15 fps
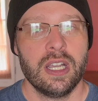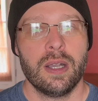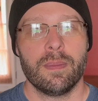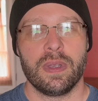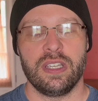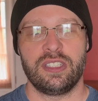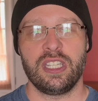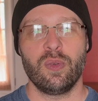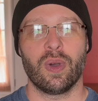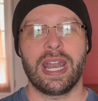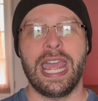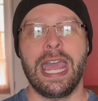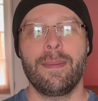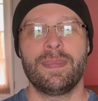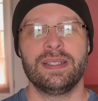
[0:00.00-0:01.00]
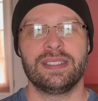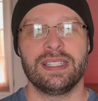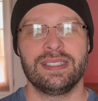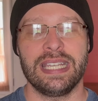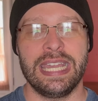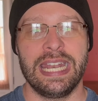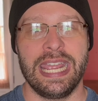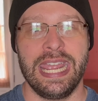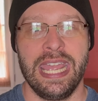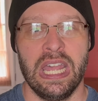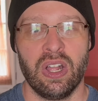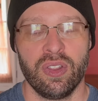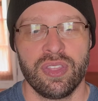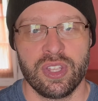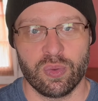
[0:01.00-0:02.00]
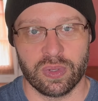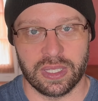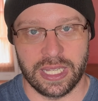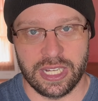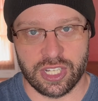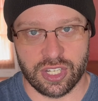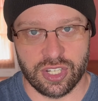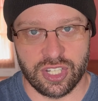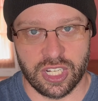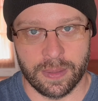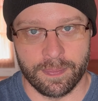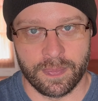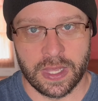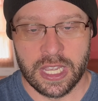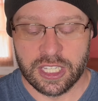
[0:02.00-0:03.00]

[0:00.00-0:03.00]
But you see, what happens is in a healthy relationship.